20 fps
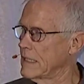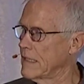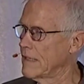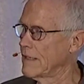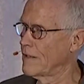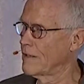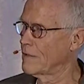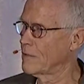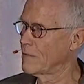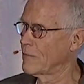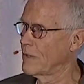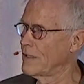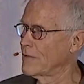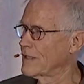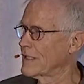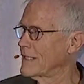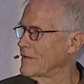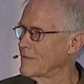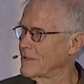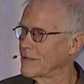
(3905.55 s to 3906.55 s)
Uh, we are
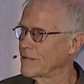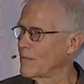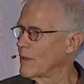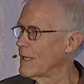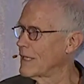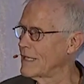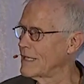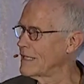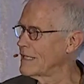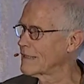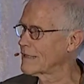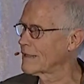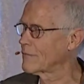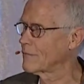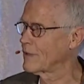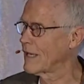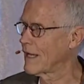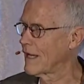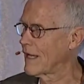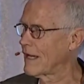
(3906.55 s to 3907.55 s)
giving away anything
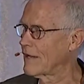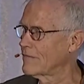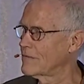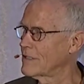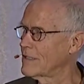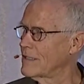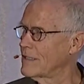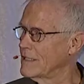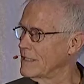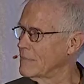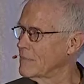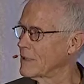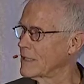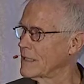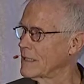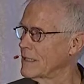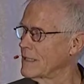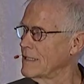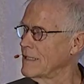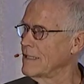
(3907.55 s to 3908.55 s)
we have to
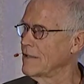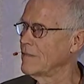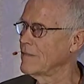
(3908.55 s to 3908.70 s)
anybody.